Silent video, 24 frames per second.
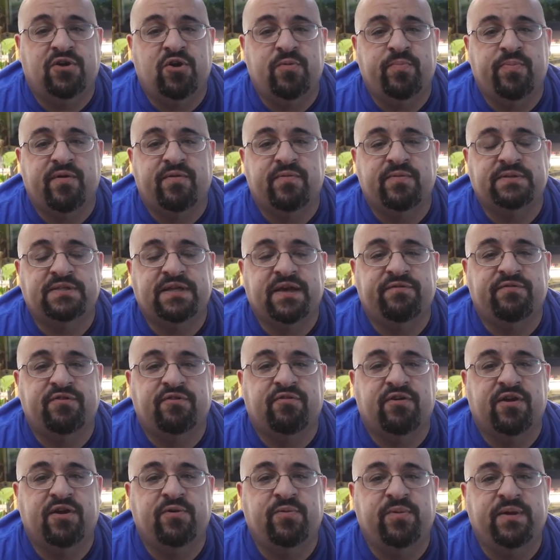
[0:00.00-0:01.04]
Hope everyone's having a
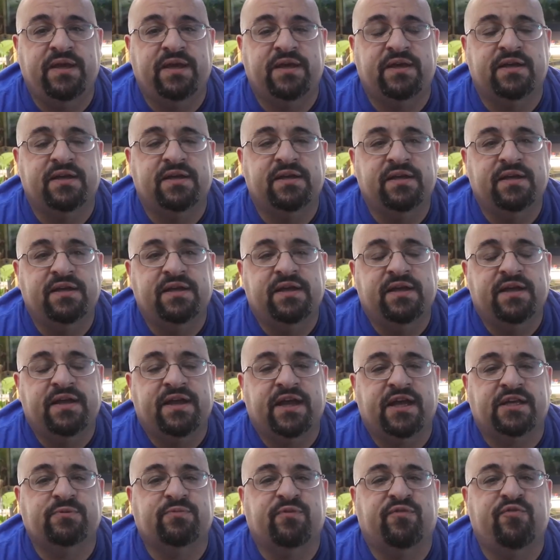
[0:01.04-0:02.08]
great week.
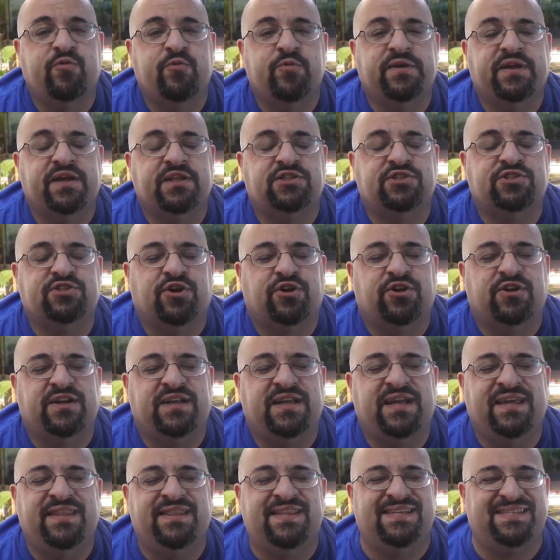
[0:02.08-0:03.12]
Guys, before we get started,
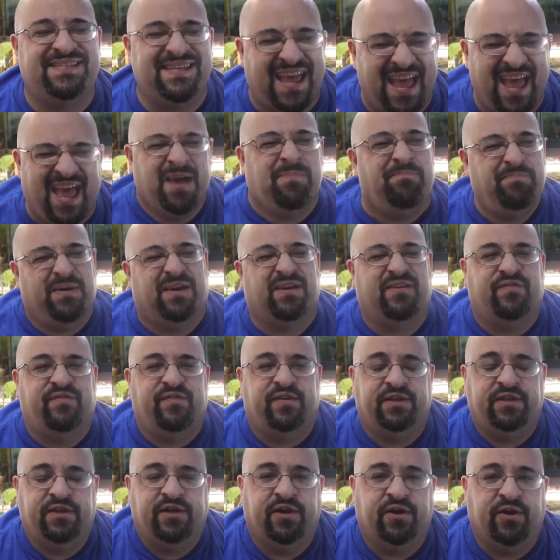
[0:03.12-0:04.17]
in this epic
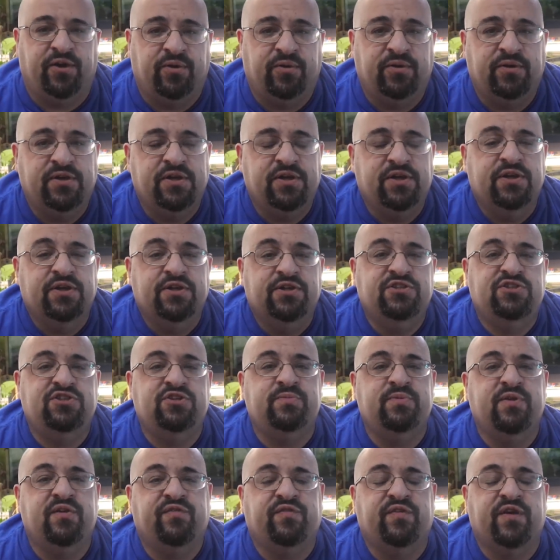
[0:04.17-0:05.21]
video, do
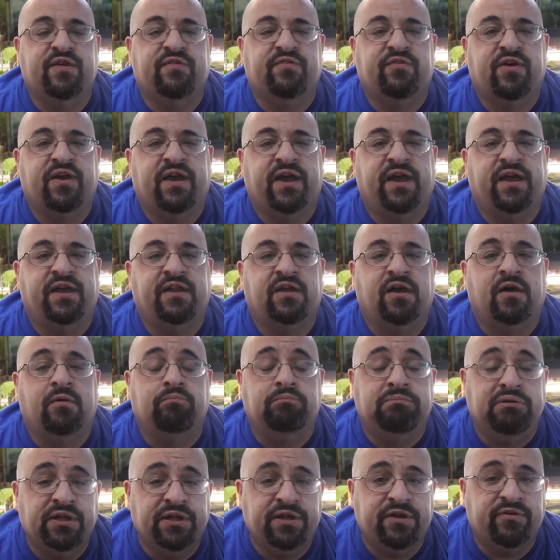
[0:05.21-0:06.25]
me a favor and
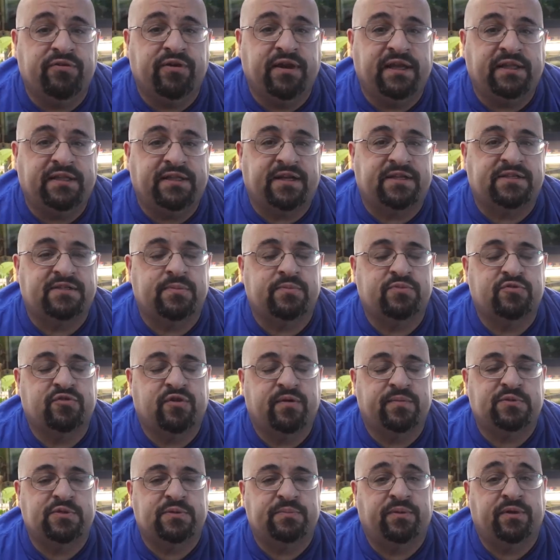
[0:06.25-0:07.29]
obliterate that
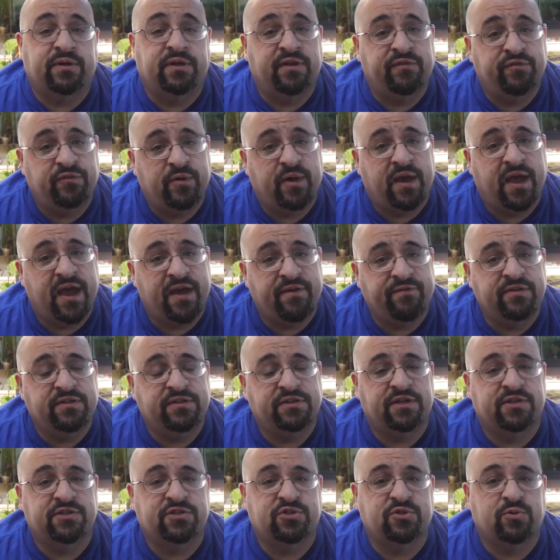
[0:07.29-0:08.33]
subscription button if you haven't
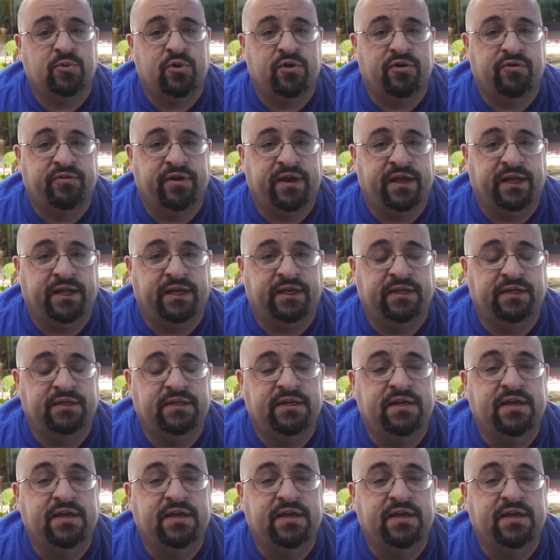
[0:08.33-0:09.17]
done so already.